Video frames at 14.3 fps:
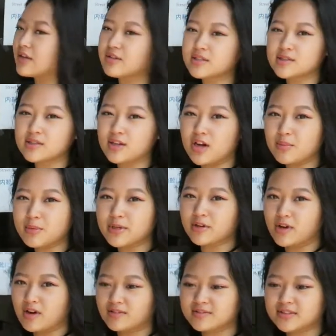I used to come here
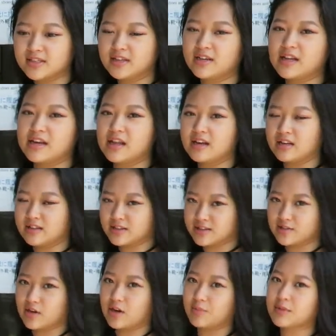often and then it
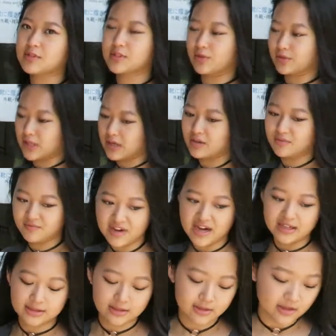stopped. So now I'm
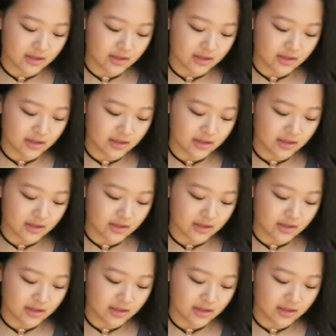fat.